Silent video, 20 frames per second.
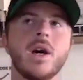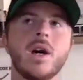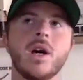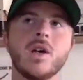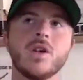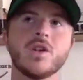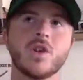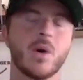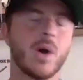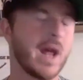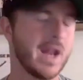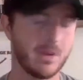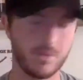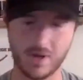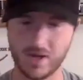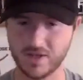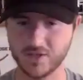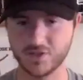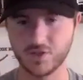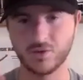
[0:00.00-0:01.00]
So
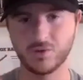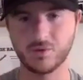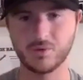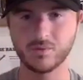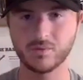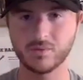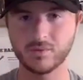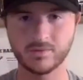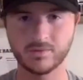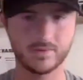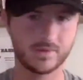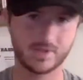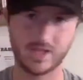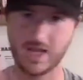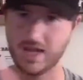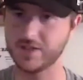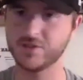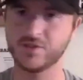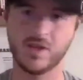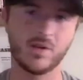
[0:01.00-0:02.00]
anyway, so
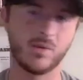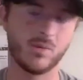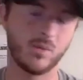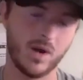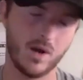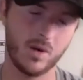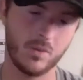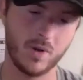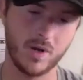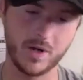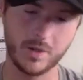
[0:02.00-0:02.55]
that's like where I wanted to